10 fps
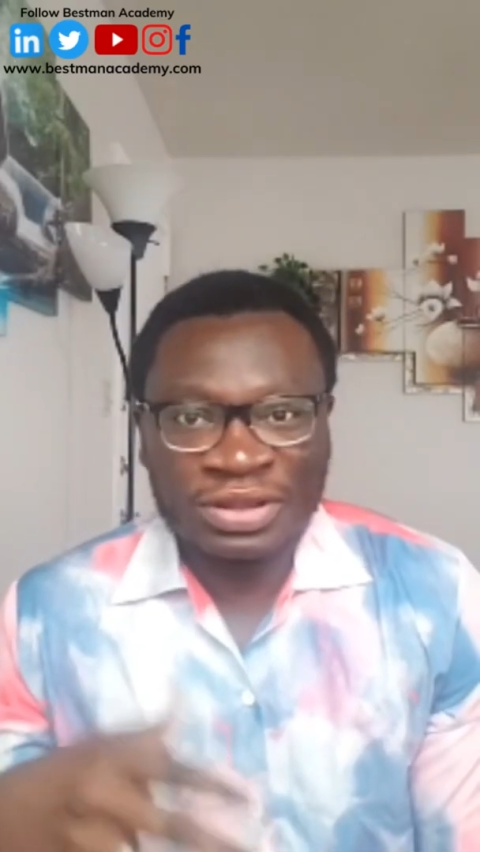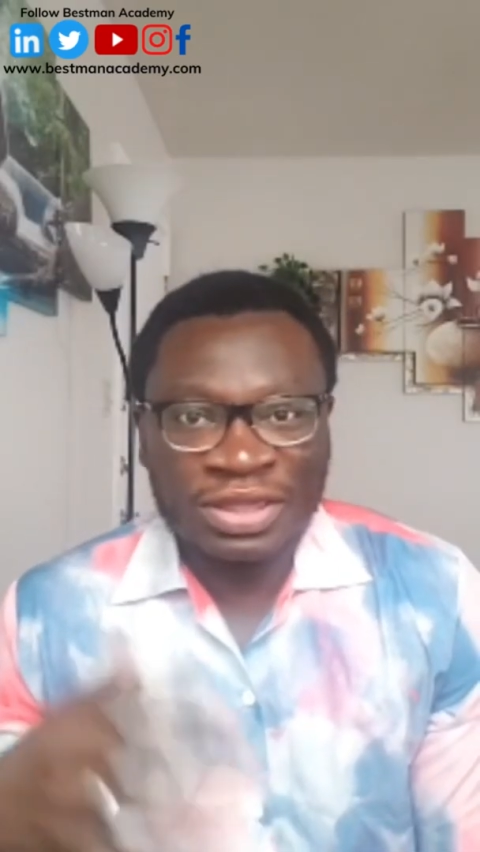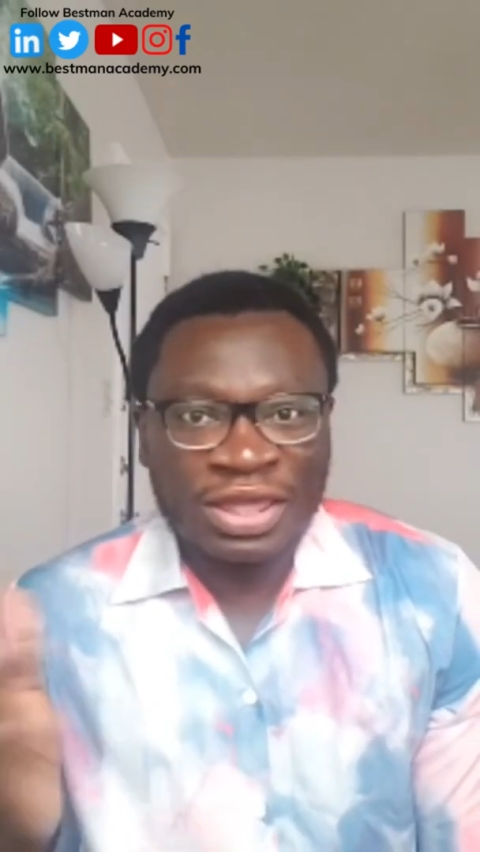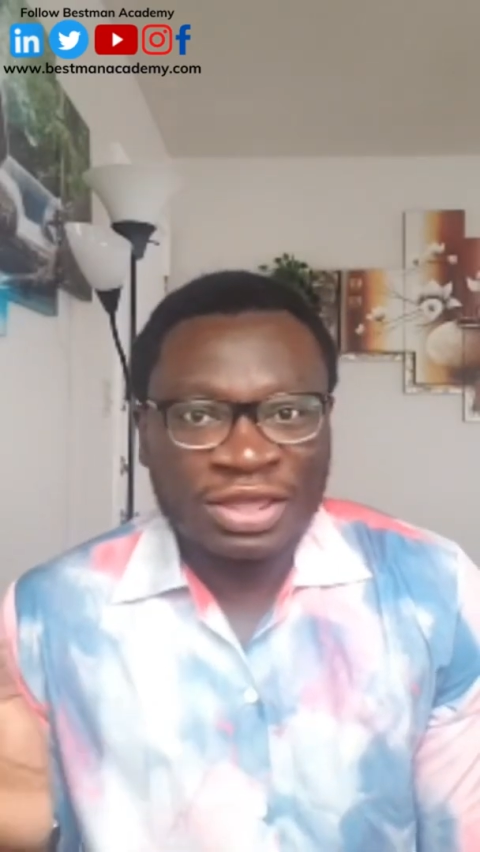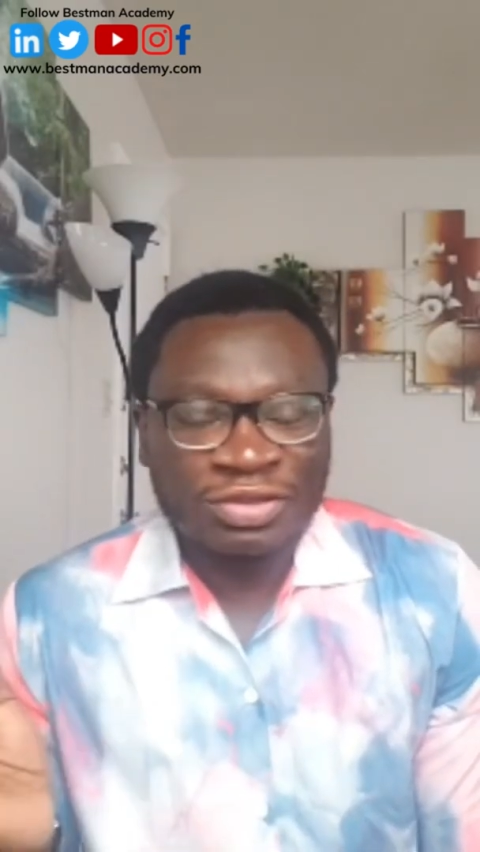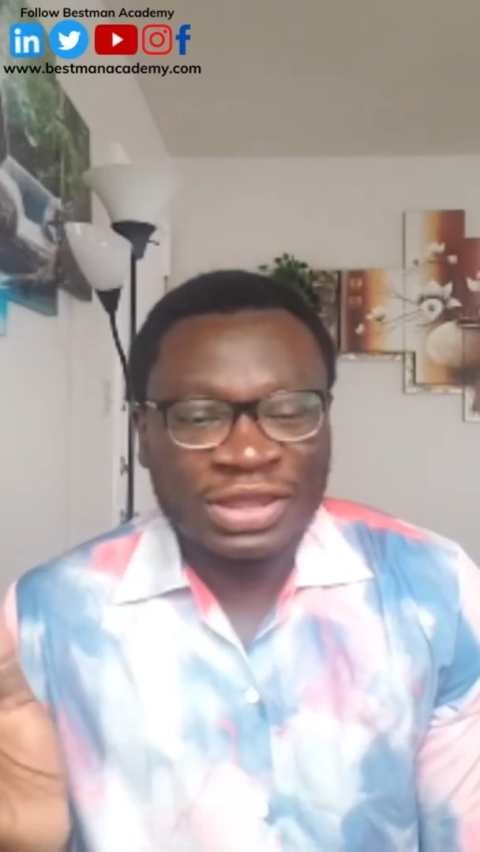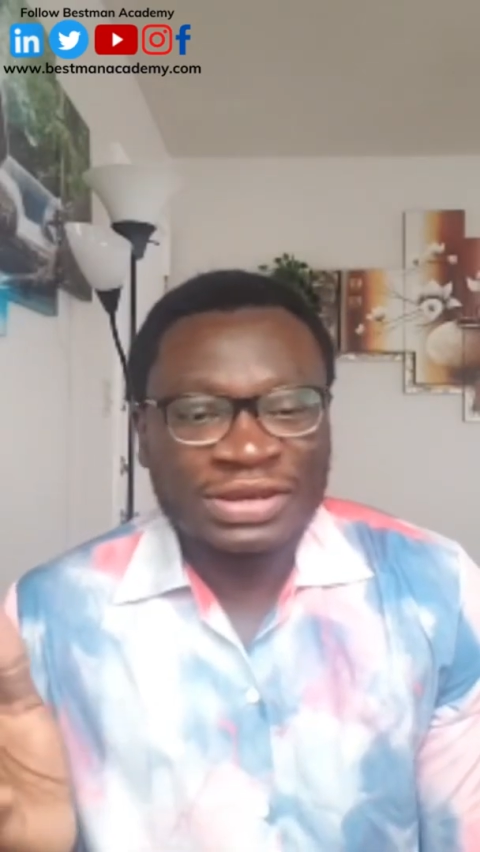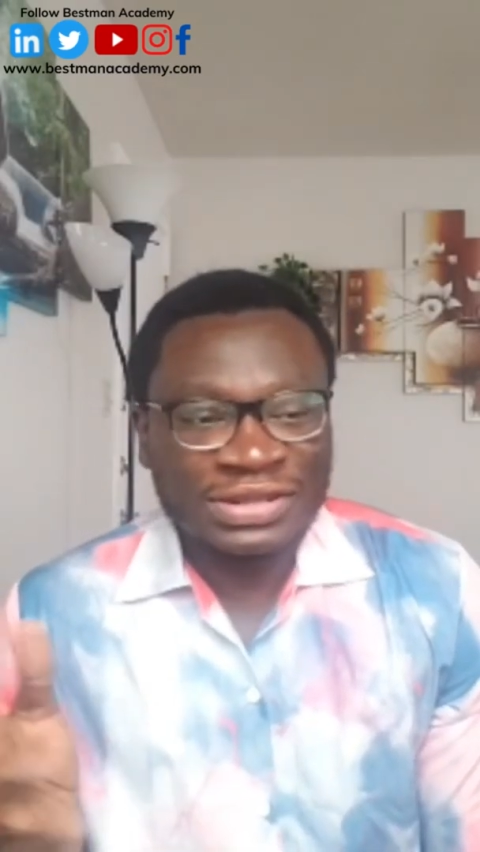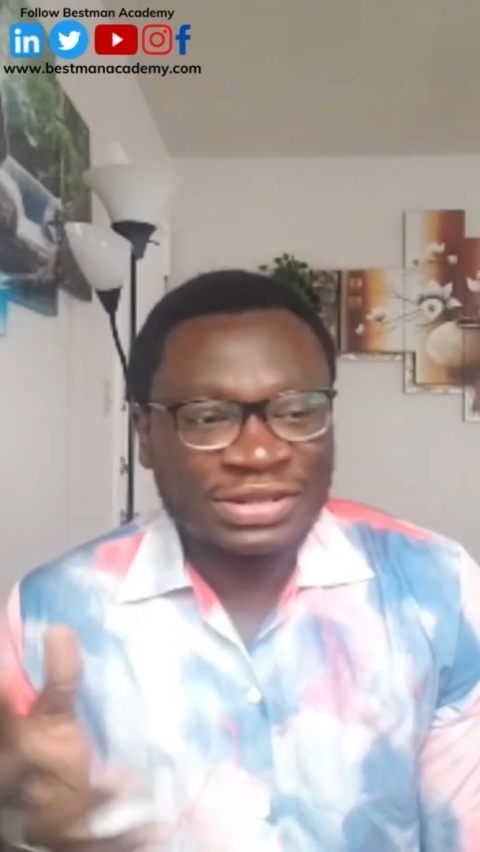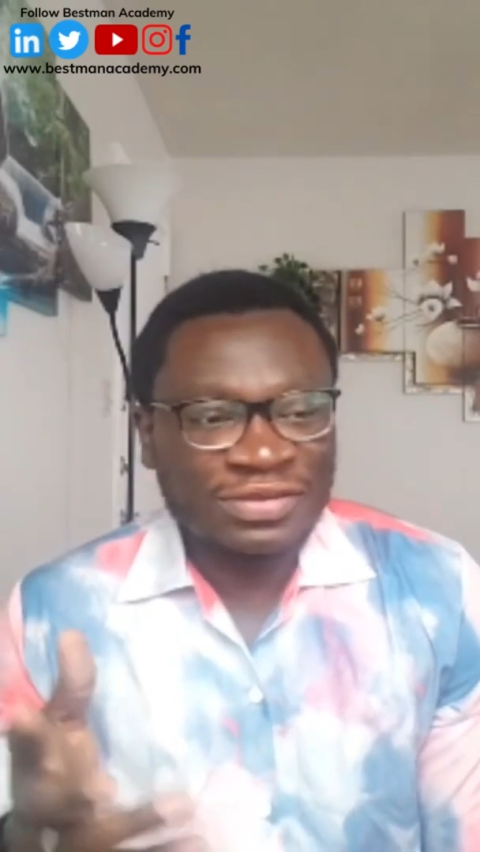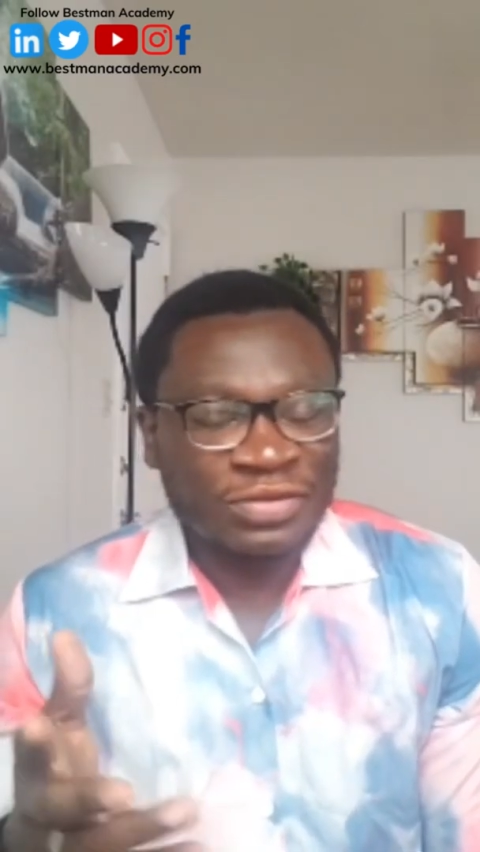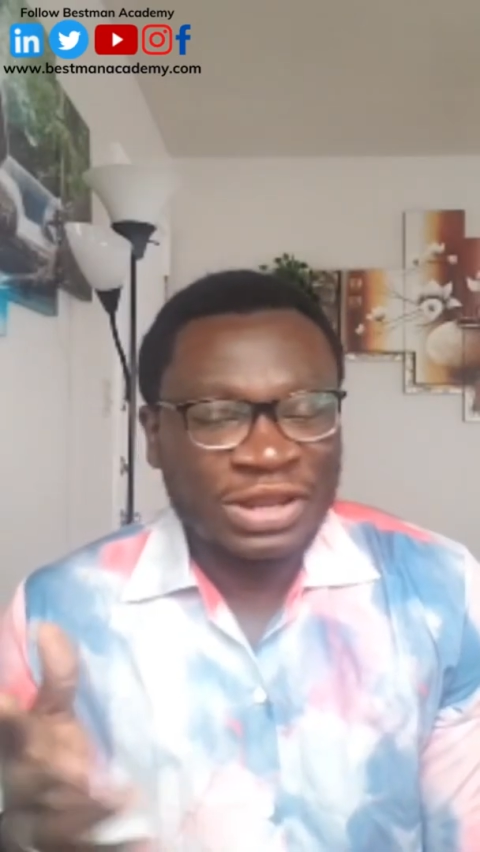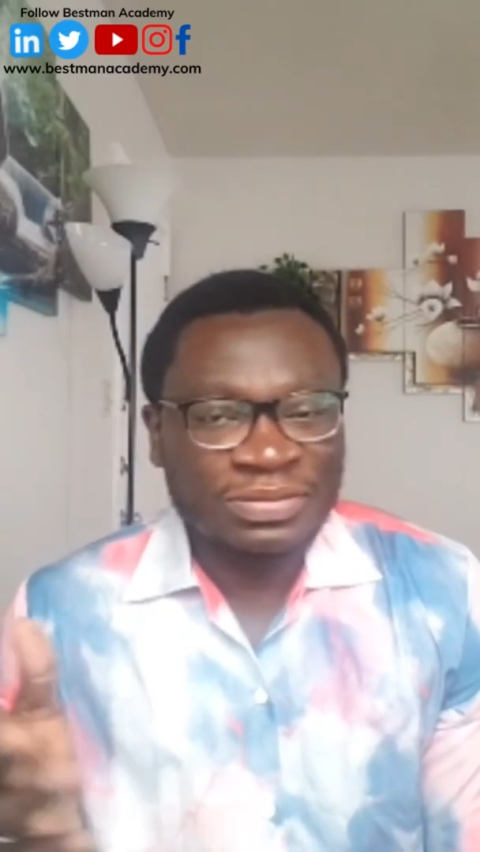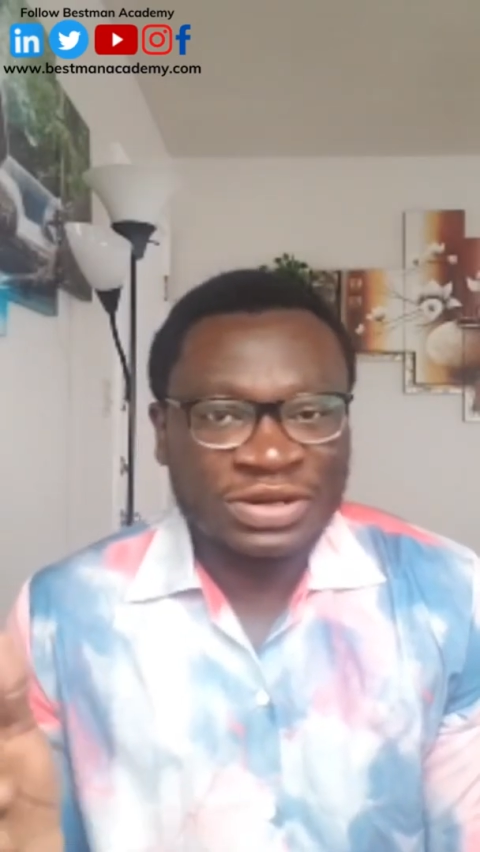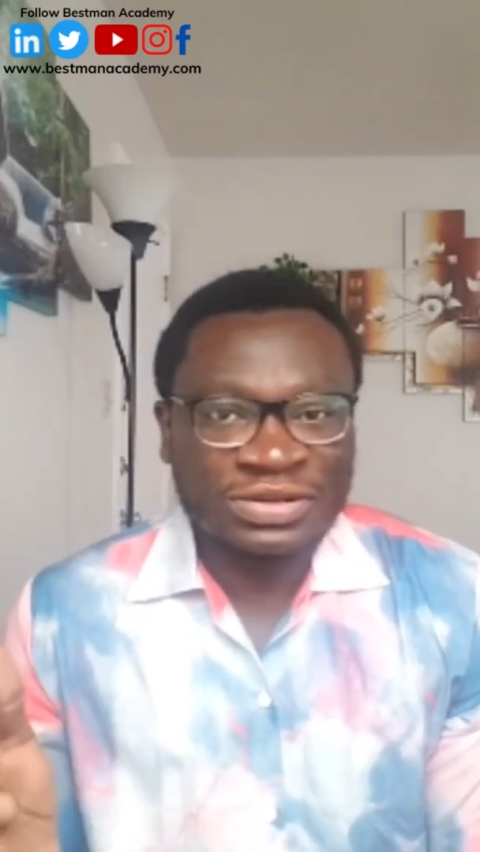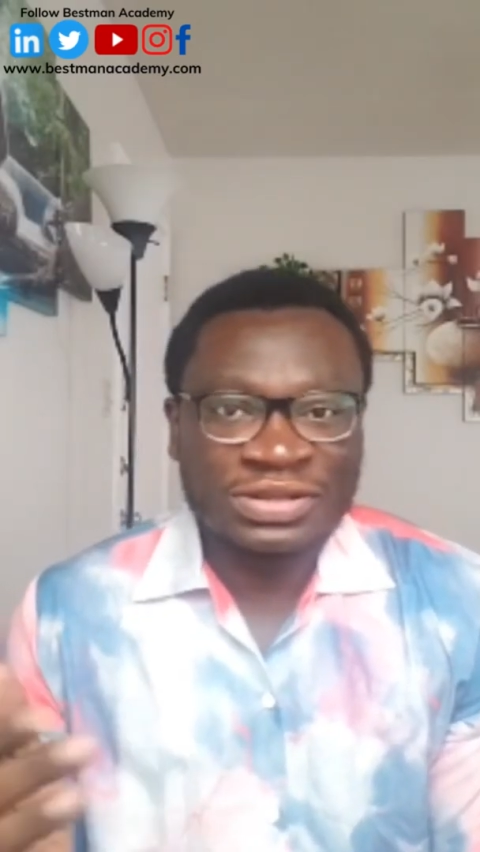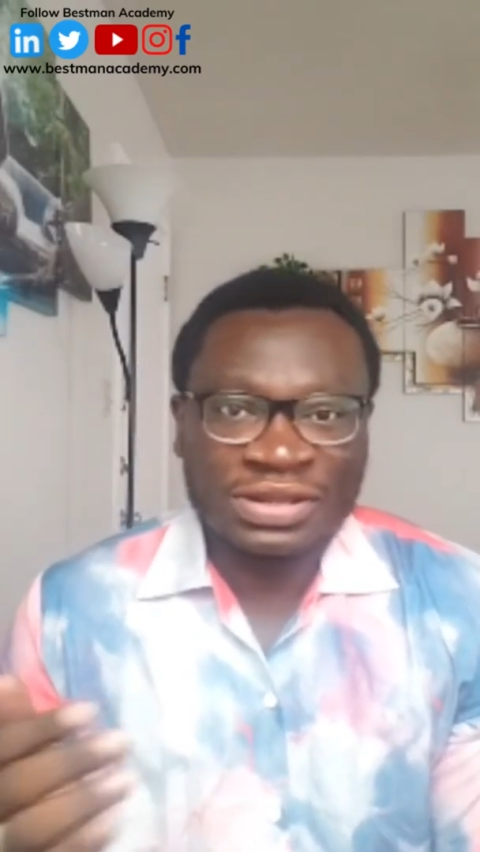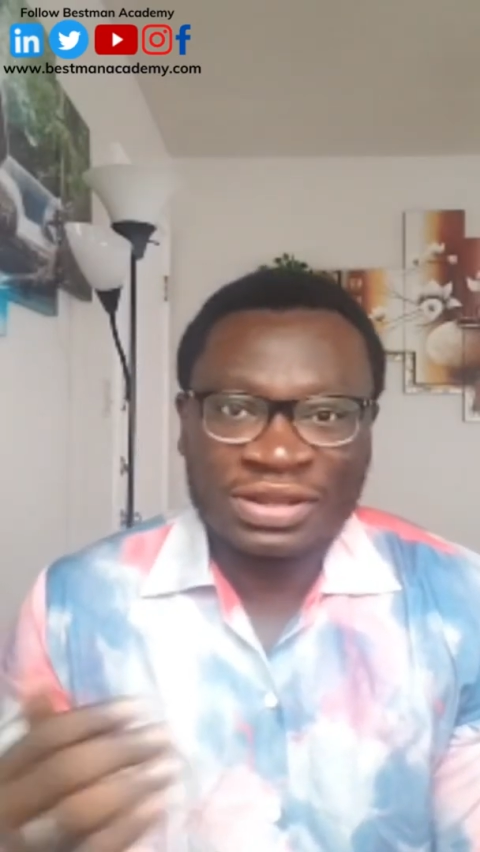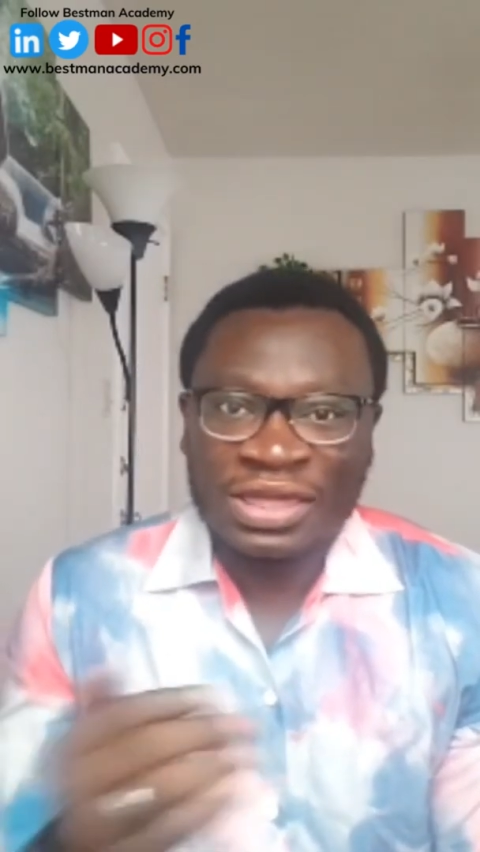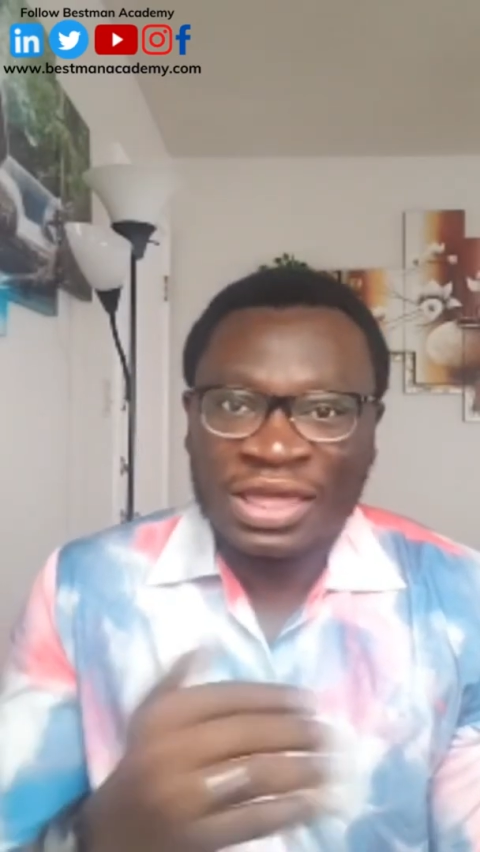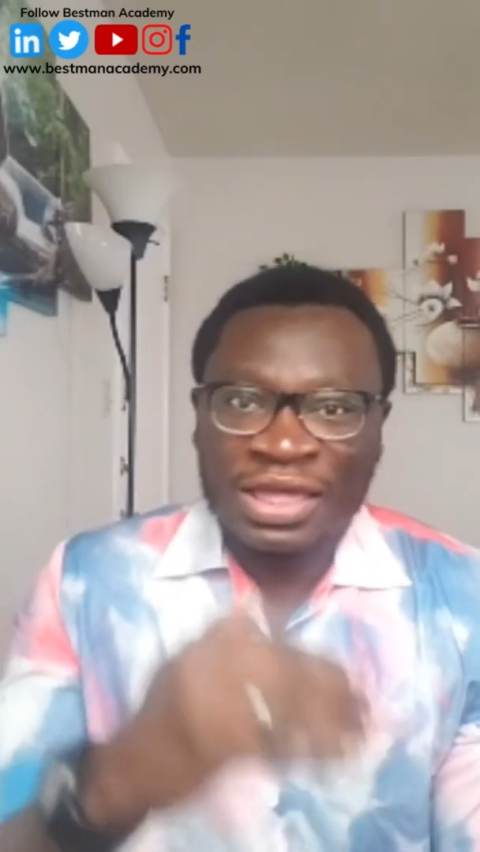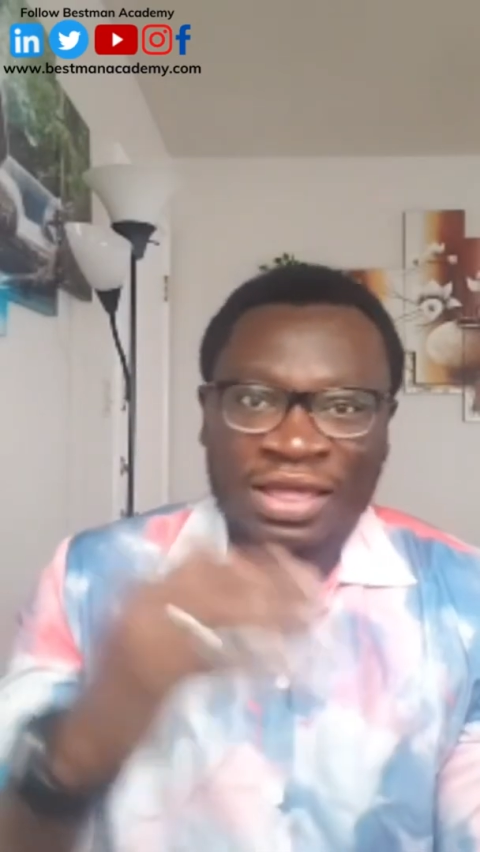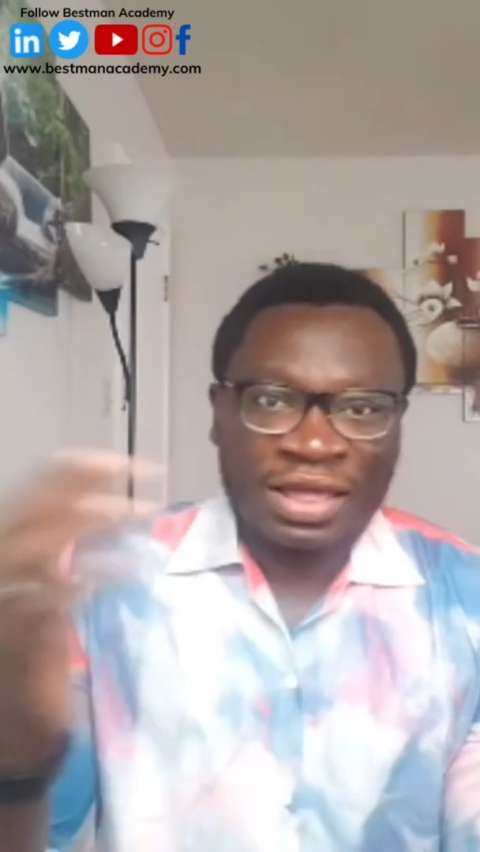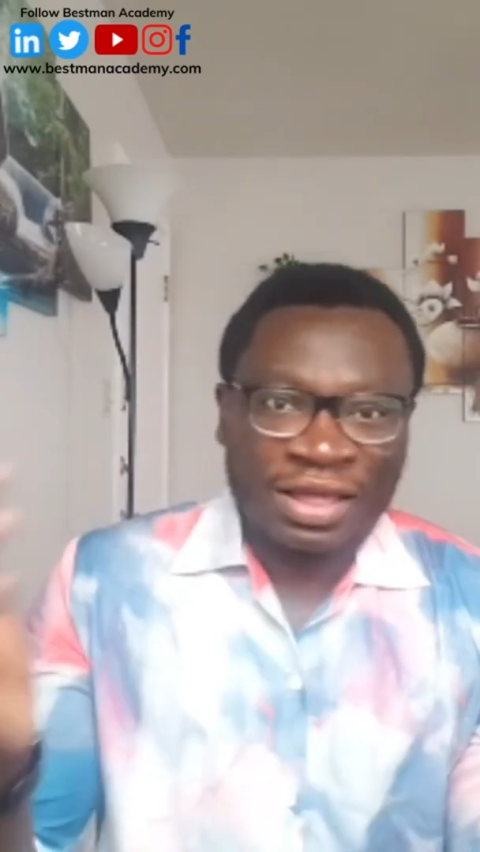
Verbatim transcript: but you get a sense of what I'm trying to say.